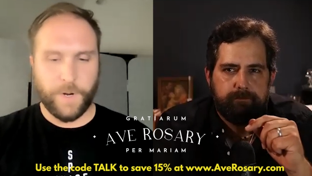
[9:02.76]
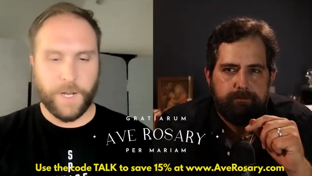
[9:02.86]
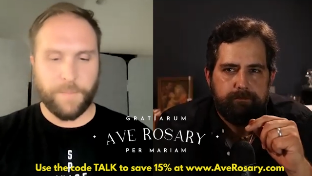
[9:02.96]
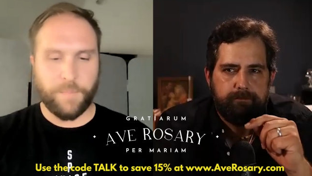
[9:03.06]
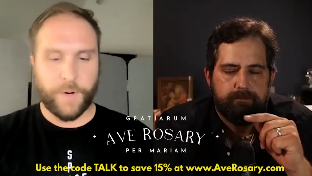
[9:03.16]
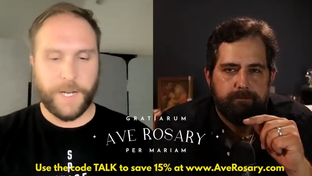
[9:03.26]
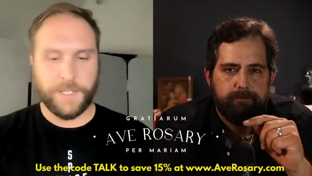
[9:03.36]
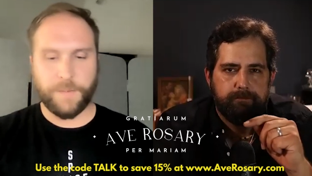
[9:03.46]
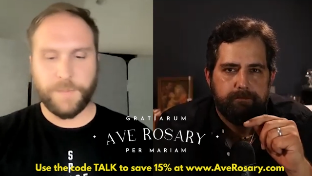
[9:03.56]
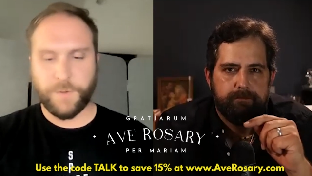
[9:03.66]
Speaker 1: is we want to
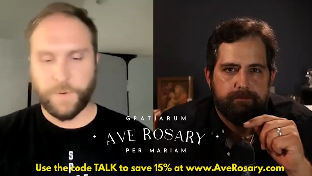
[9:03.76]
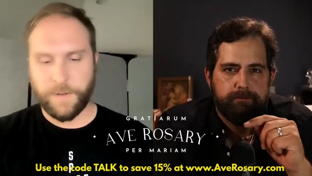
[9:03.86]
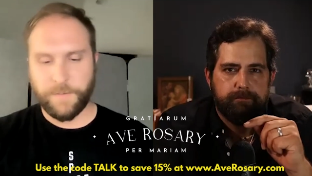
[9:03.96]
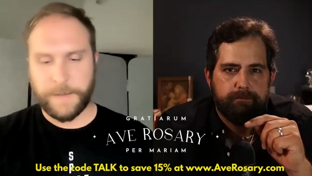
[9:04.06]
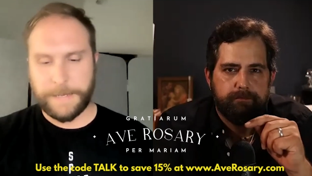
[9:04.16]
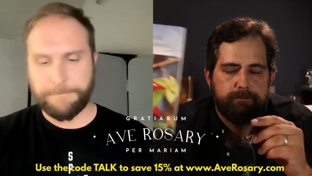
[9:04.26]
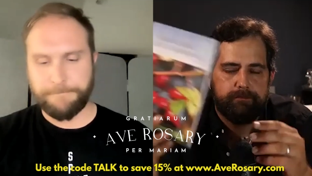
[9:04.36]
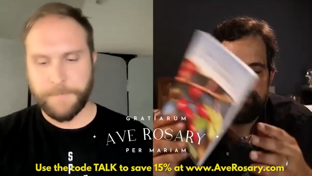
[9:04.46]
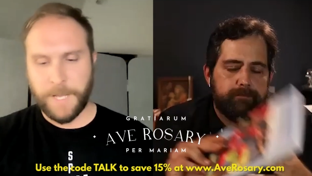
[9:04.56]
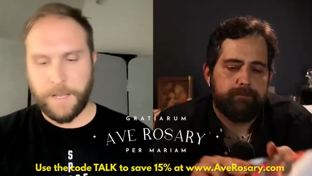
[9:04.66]
bring some sort of
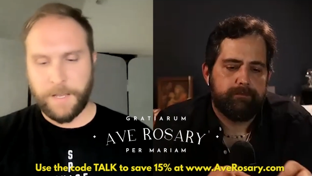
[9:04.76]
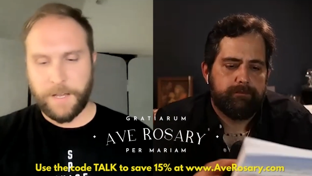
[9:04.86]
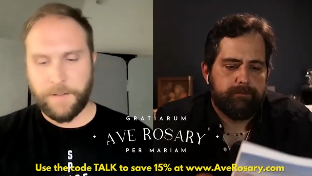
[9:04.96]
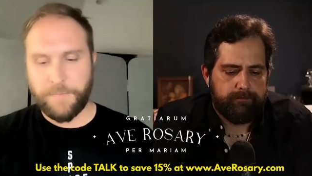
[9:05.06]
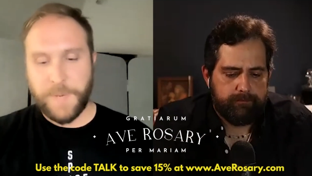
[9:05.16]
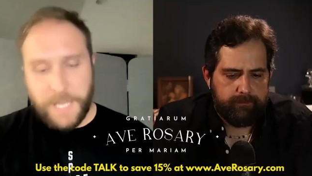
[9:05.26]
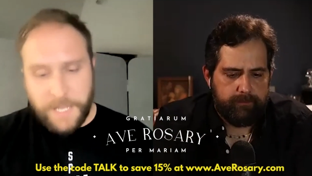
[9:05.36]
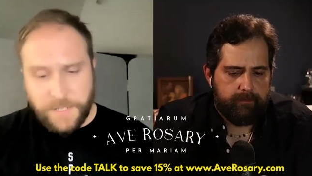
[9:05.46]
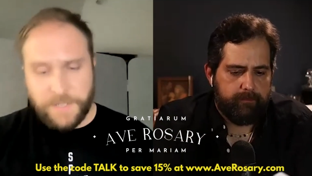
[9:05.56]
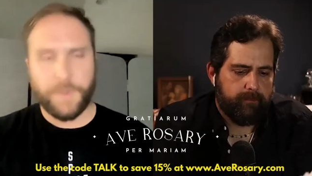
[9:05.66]

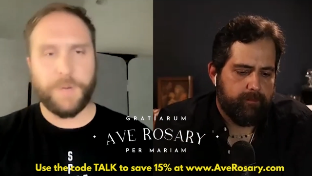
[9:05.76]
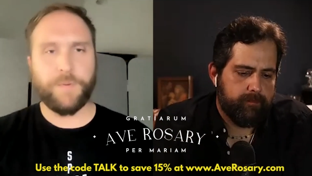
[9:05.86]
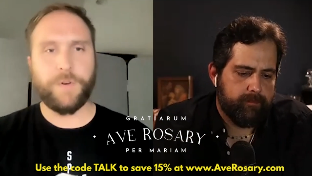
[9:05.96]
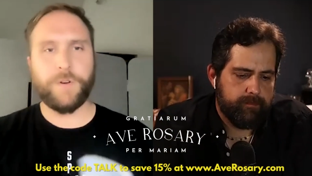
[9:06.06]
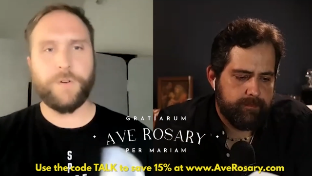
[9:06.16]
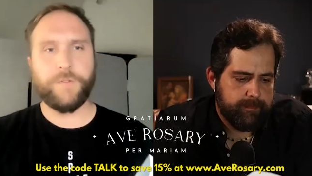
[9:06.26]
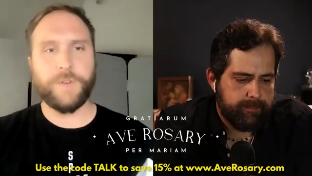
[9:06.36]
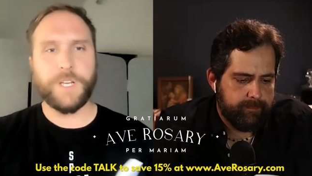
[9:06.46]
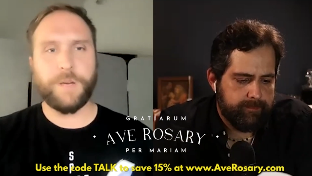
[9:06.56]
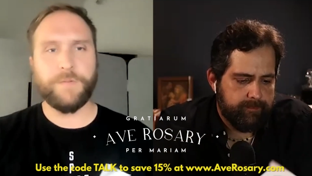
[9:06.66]
peace to people who are
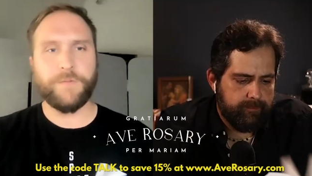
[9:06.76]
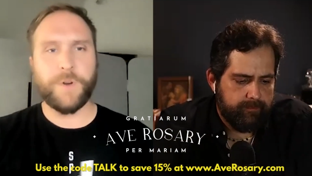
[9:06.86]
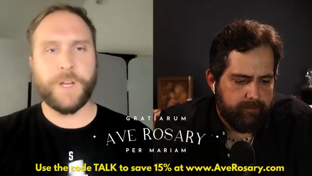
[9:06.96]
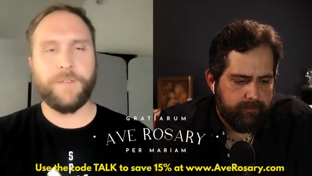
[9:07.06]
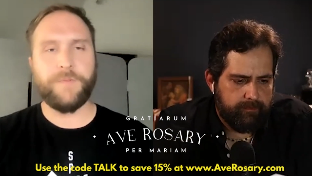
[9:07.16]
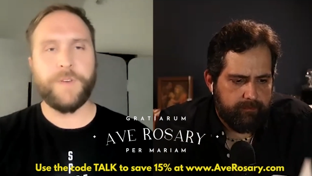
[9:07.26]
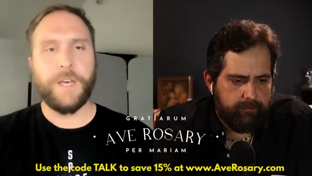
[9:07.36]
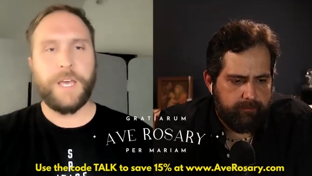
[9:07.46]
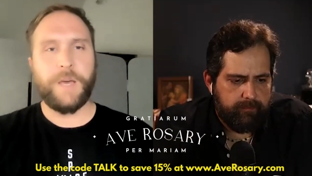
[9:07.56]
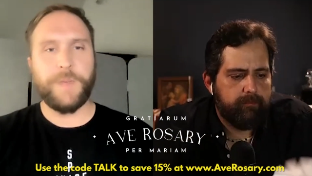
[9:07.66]
going through a time of
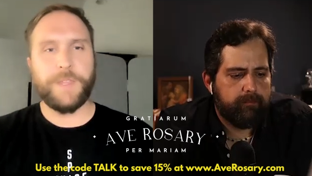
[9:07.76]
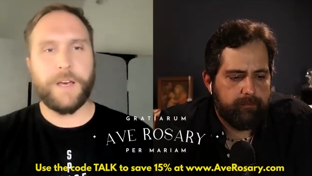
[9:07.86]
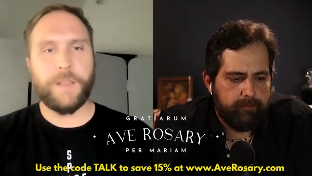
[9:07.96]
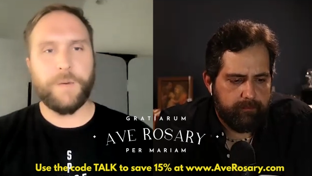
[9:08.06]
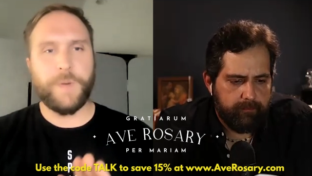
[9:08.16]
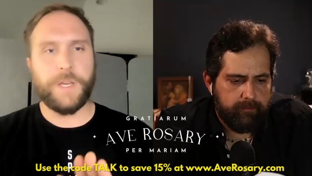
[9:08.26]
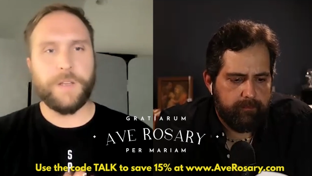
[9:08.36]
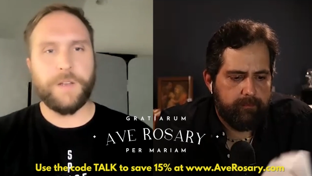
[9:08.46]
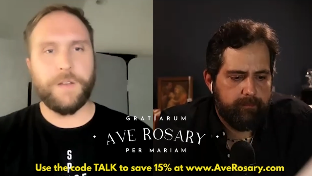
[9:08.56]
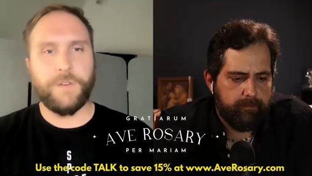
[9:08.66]
grief. And we thought that
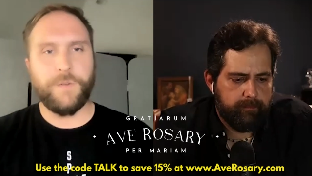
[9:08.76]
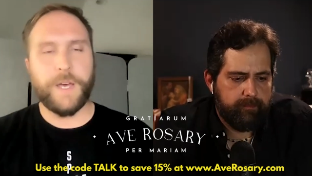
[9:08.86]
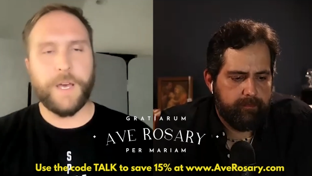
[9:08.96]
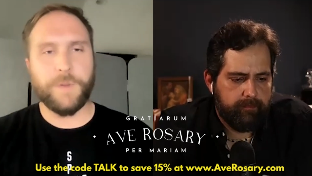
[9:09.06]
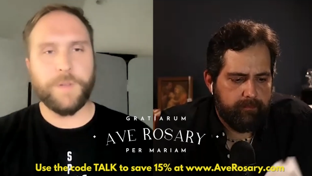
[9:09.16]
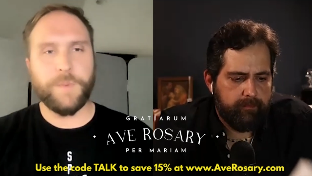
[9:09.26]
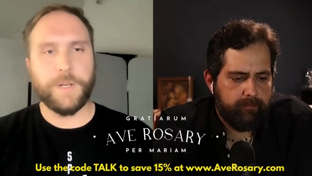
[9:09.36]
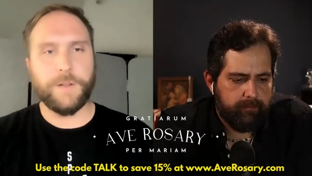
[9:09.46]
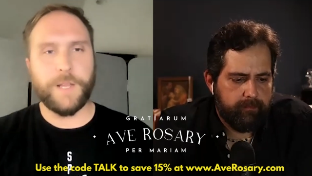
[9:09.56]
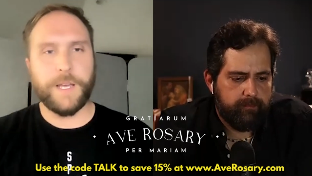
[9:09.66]
we could do that with
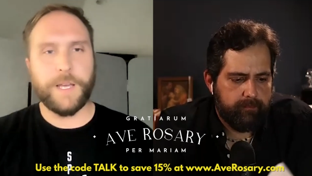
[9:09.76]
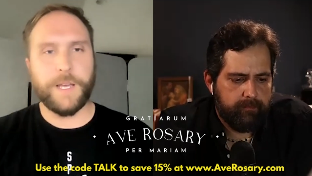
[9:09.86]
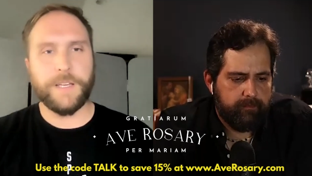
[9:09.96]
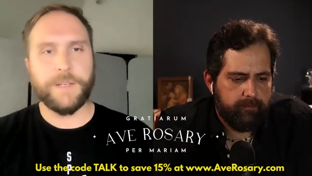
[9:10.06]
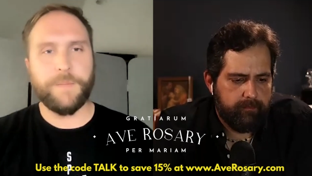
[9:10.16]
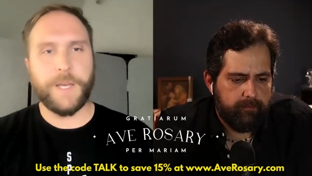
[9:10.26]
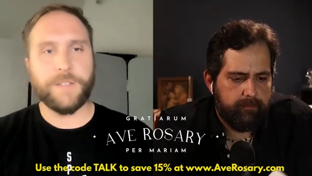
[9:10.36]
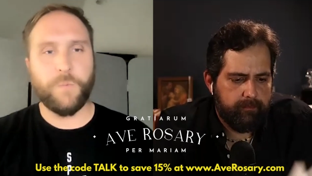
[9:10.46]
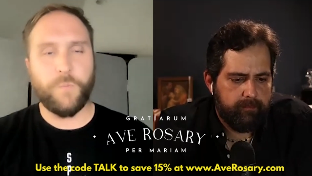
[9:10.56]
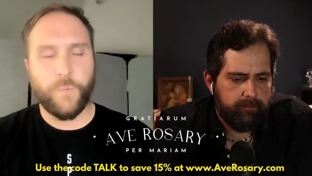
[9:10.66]
a bundle like this. It
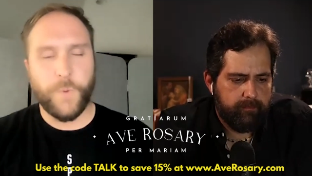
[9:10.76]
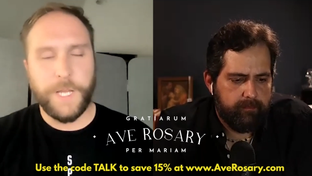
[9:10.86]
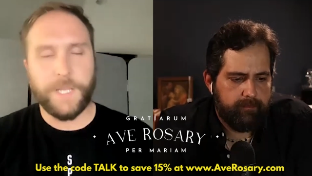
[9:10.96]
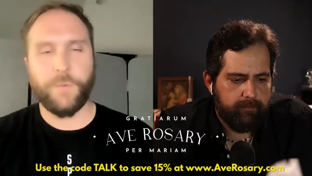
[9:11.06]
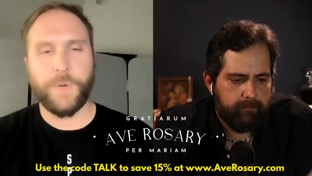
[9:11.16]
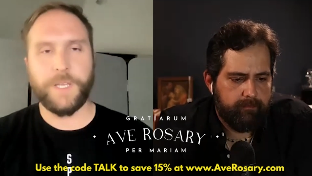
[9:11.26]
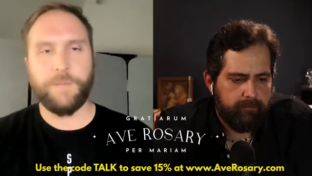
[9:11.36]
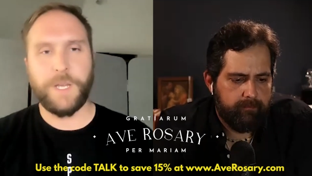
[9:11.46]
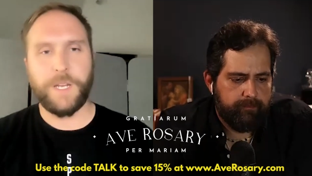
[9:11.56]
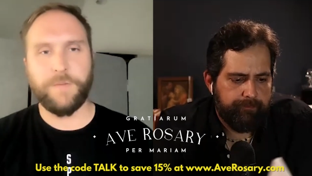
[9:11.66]
makes a really,
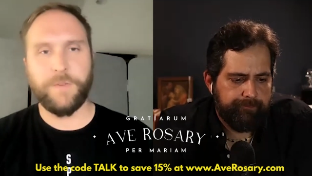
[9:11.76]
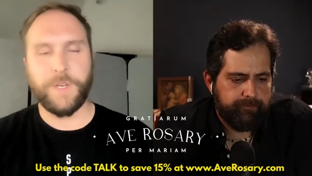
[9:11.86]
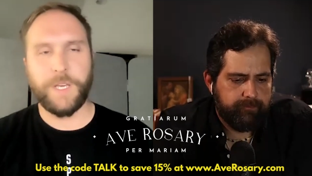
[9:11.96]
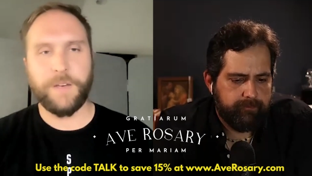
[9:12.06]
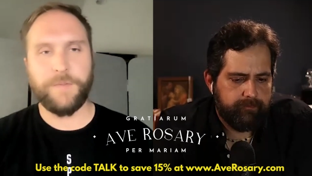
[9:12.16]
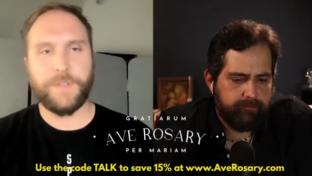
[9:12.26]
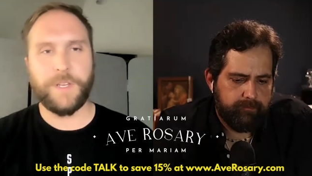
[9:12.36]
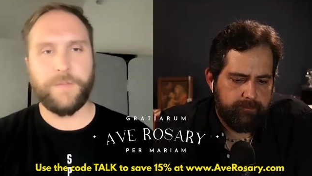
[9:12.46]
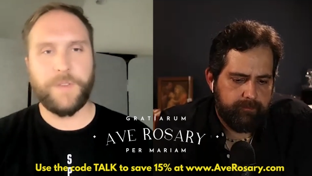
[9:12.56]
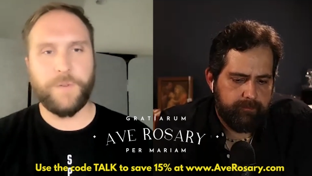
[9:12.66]
really meaningful
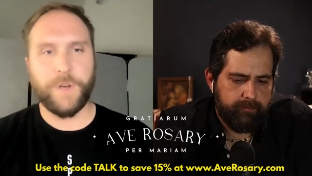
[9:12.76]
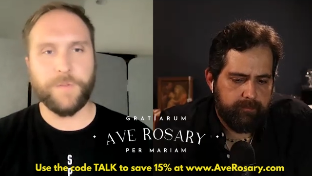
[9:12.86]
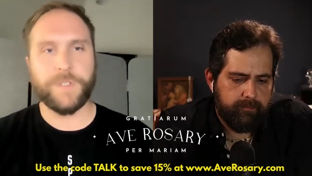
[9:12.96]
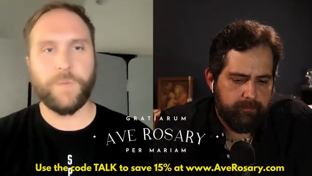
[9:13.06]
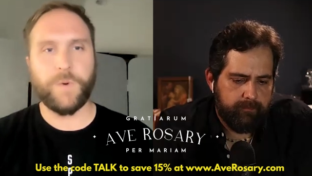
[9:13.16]
gift if you know